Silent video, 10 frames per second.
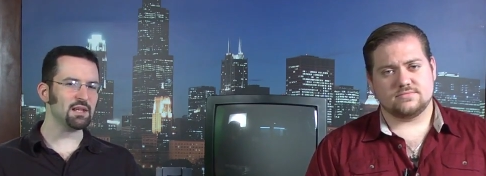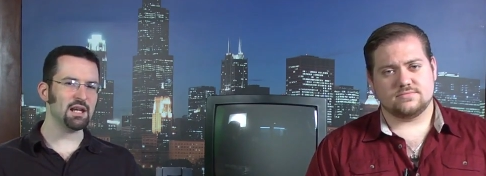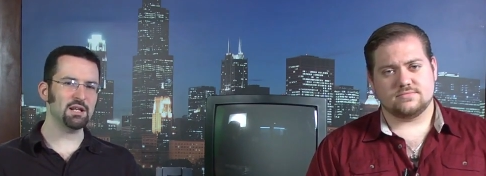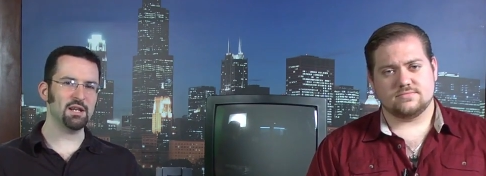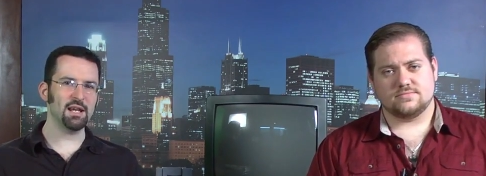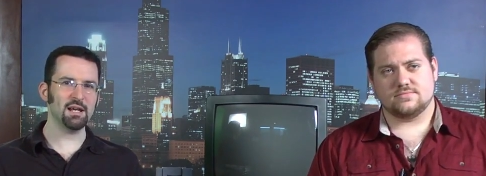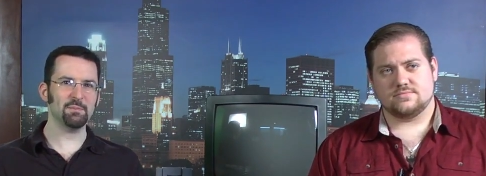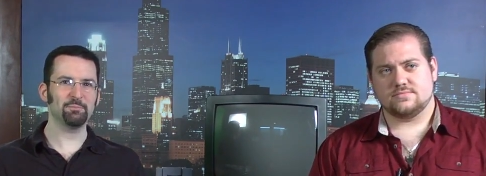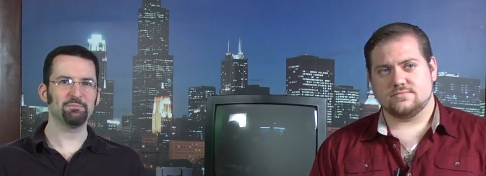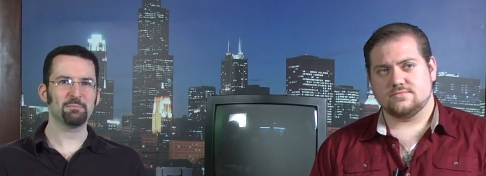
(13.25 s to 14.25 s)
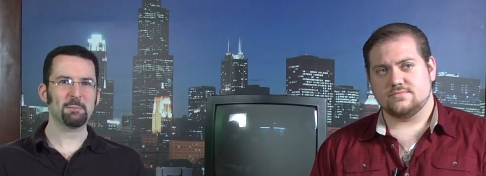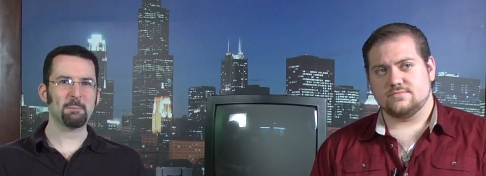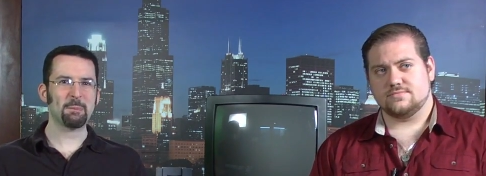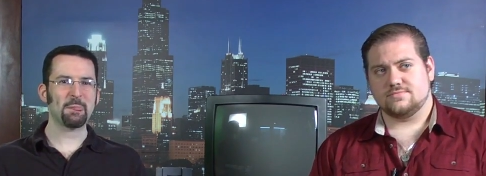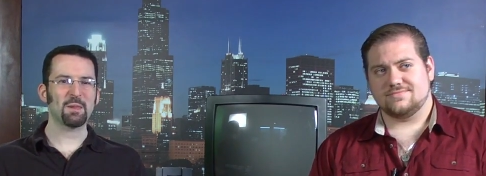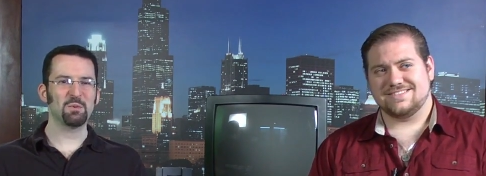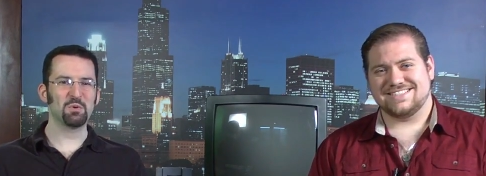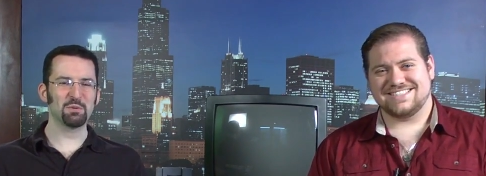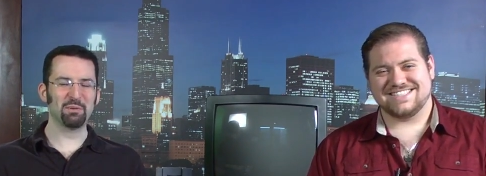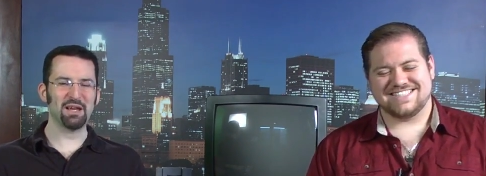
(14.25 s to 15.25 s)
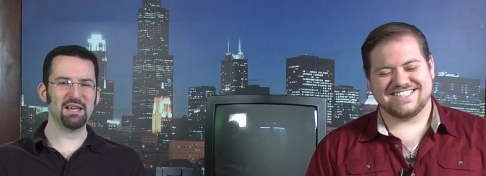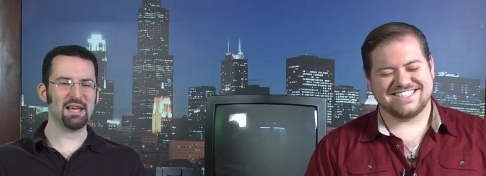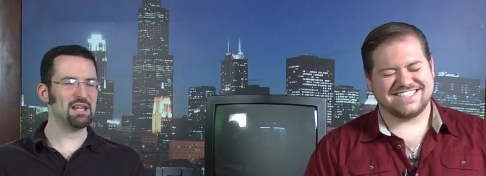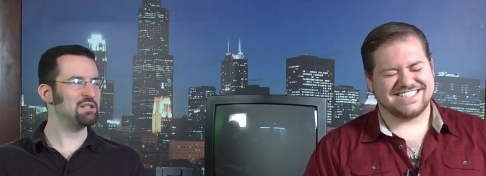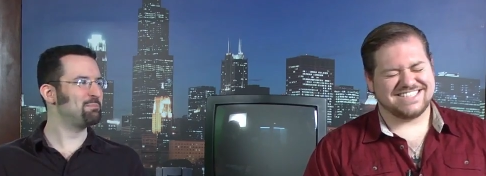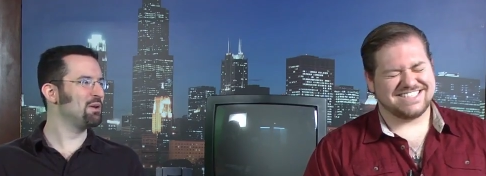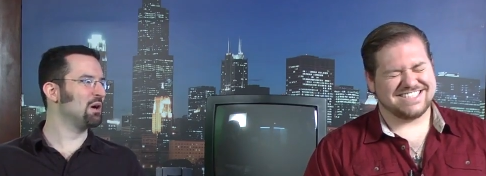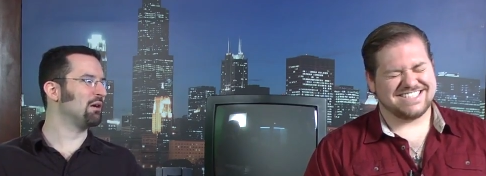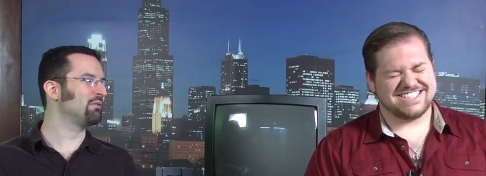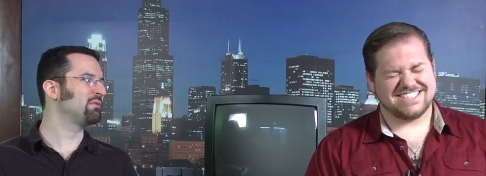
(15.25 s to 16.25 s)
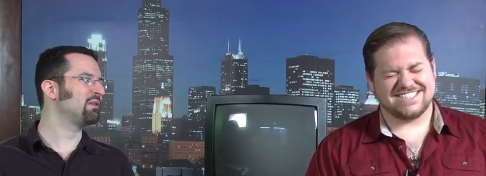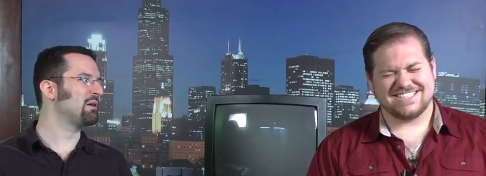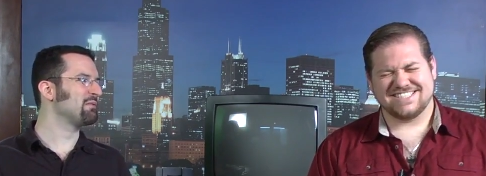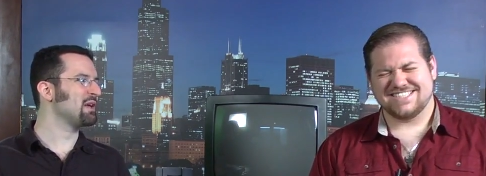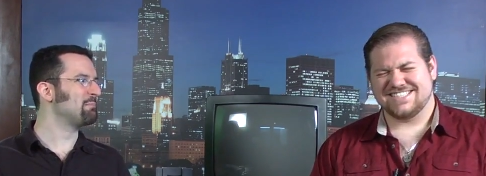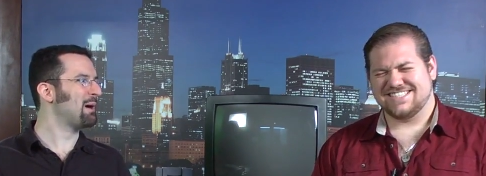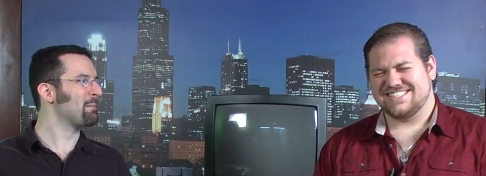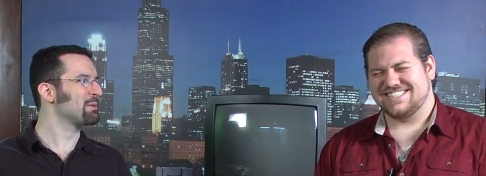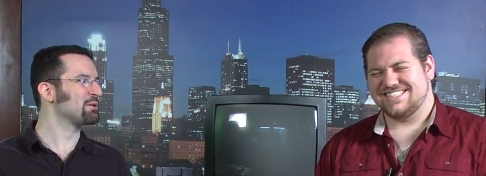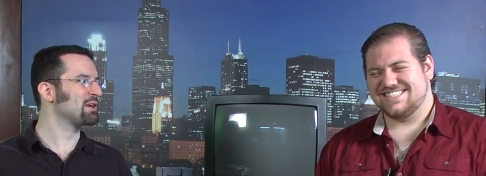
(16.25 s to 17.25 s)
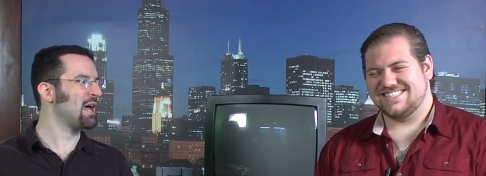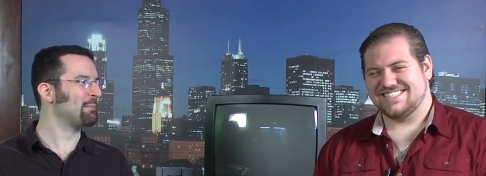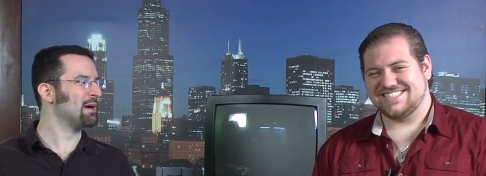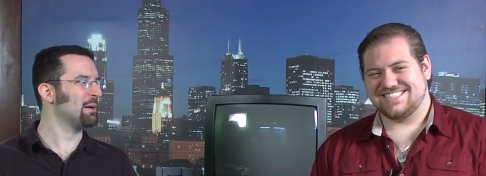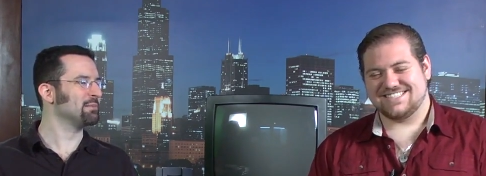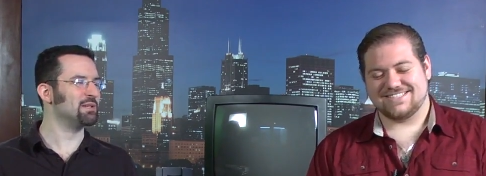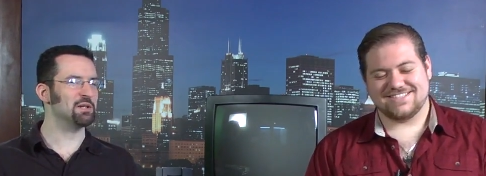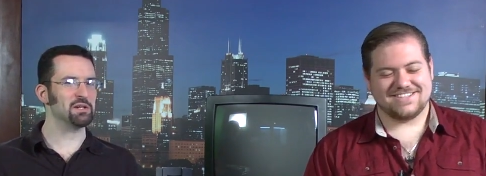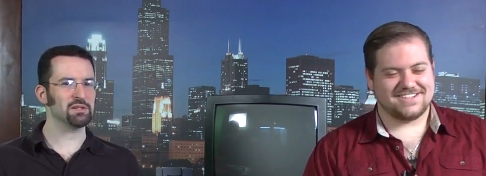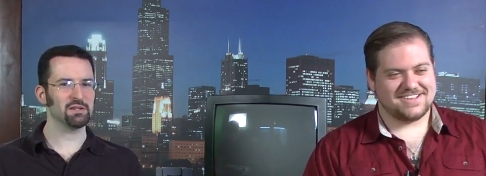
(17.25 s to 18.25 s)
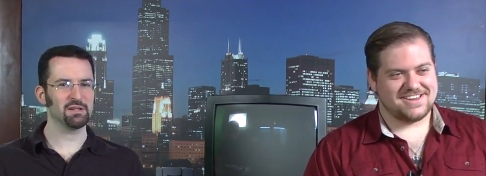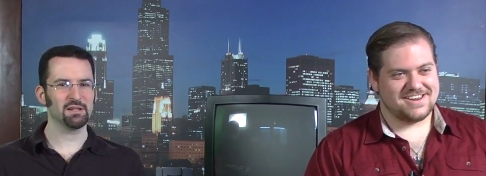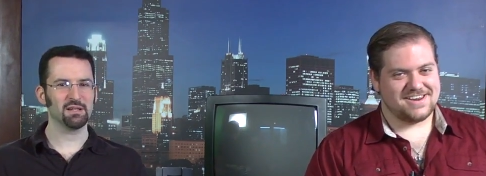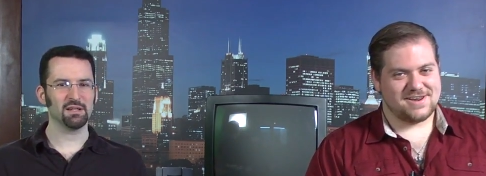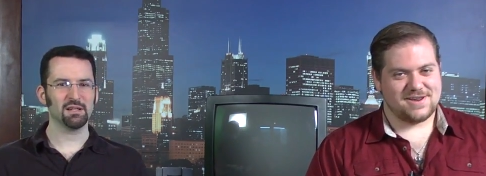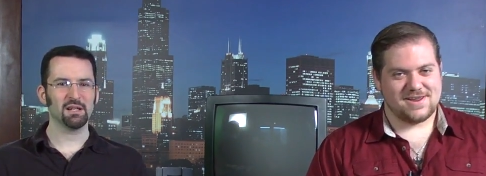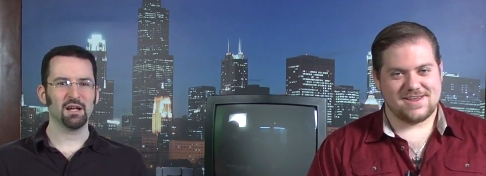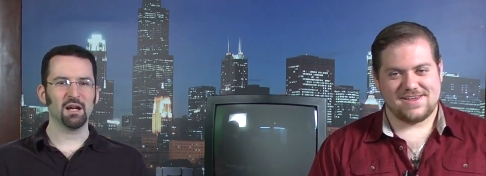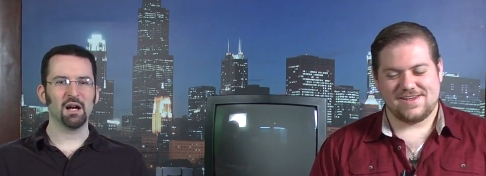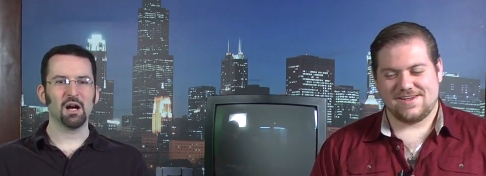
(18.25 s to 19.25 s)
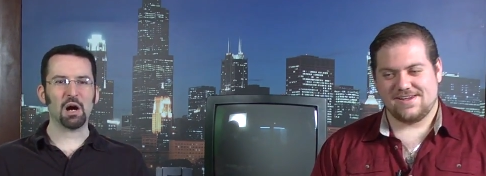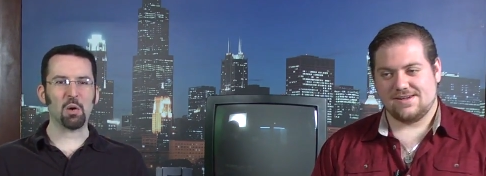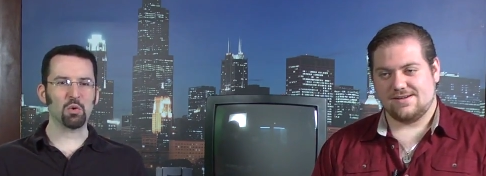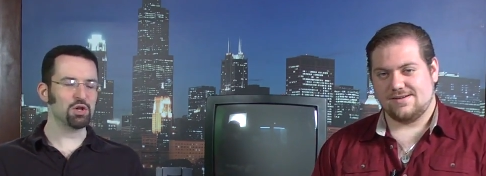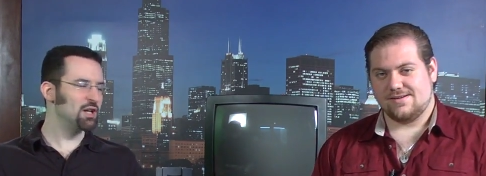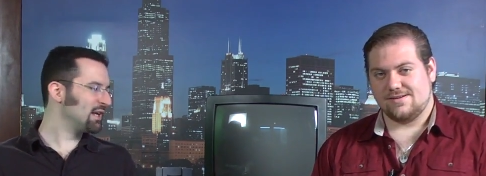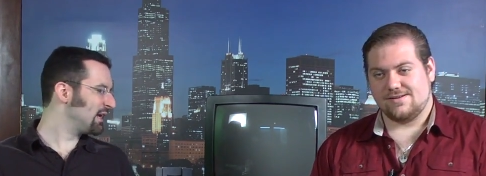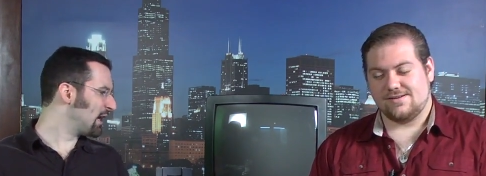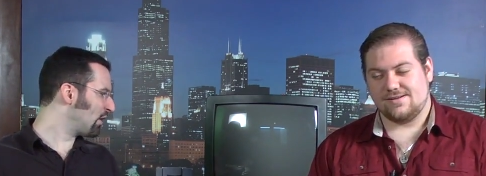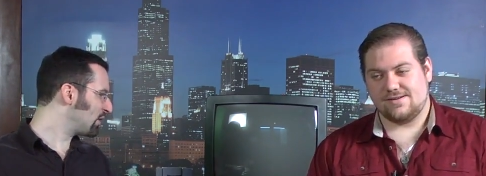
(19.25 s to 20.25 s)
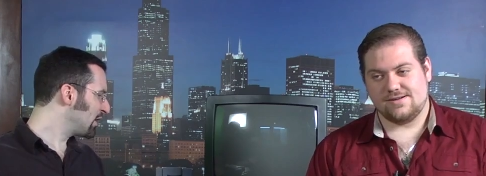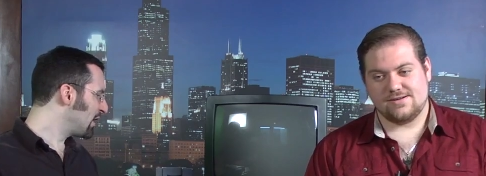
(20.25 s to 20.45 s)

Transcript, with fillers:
Speaker 1: And today we're playing a spin off of a popular Capcom series. Uh, we're checking out